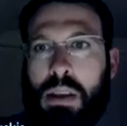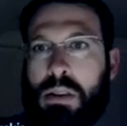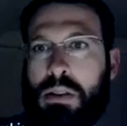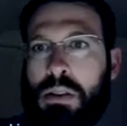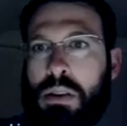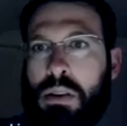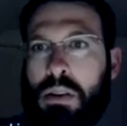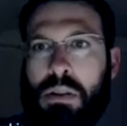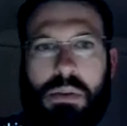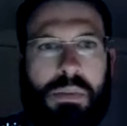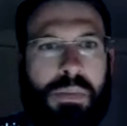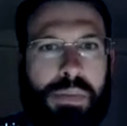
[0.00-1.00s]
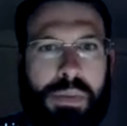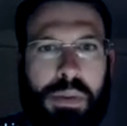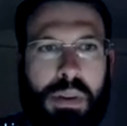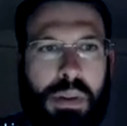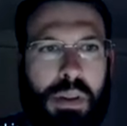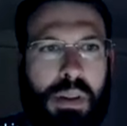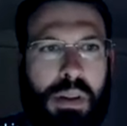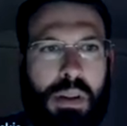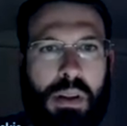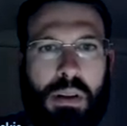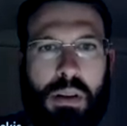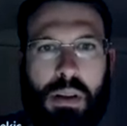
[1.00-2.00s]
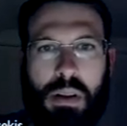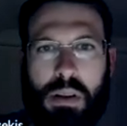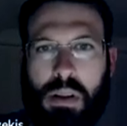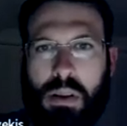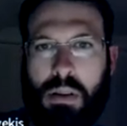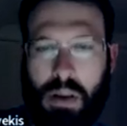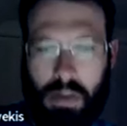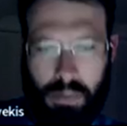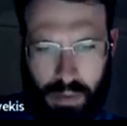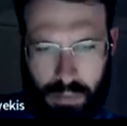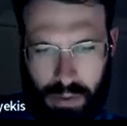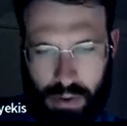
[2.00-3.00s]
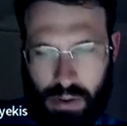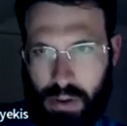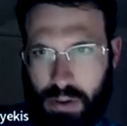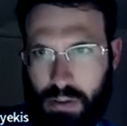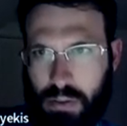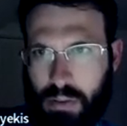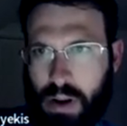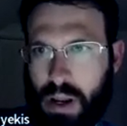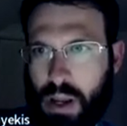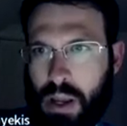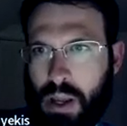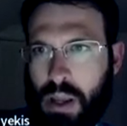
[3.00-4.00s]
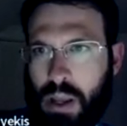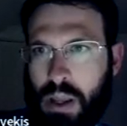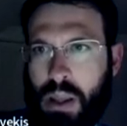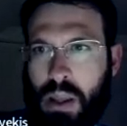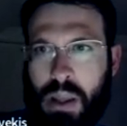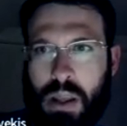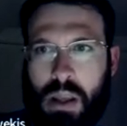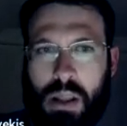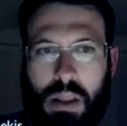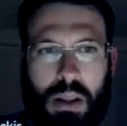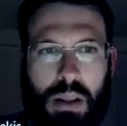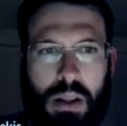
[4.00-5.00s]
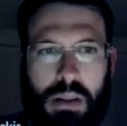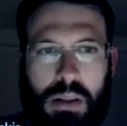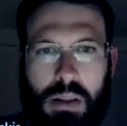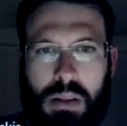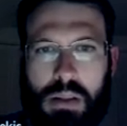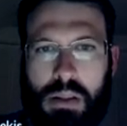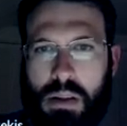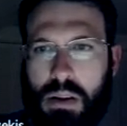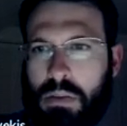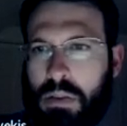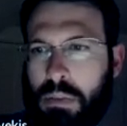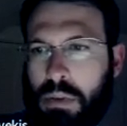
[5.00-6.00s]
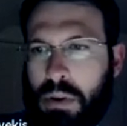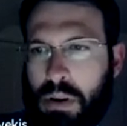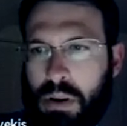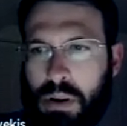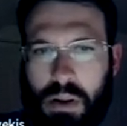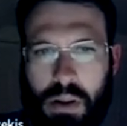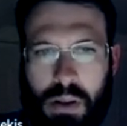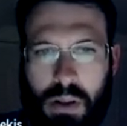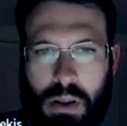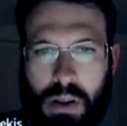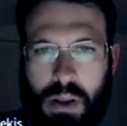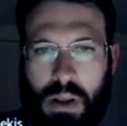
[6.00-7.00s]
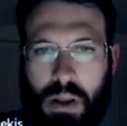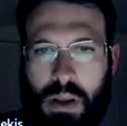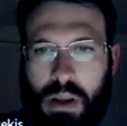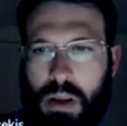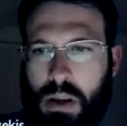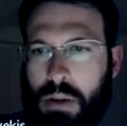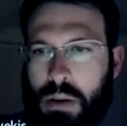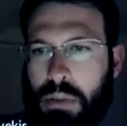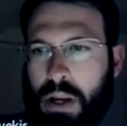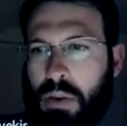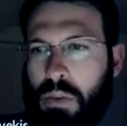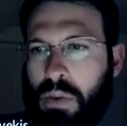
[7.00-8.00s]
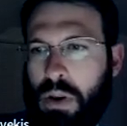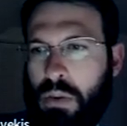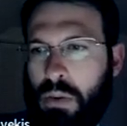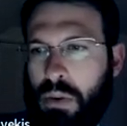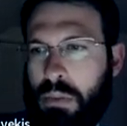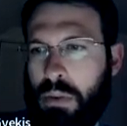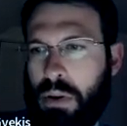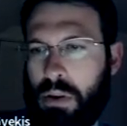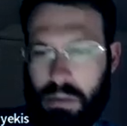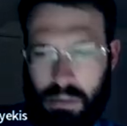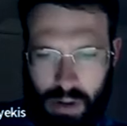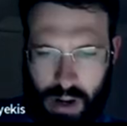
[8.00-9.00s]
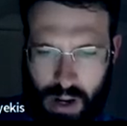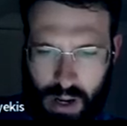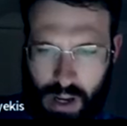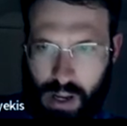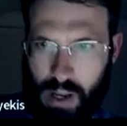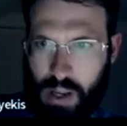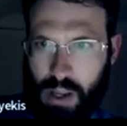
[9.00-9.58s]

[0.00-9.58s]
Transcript: So another ovenbird, hooray. I think that's a distant ovenbird. Black and white warbler, hooray.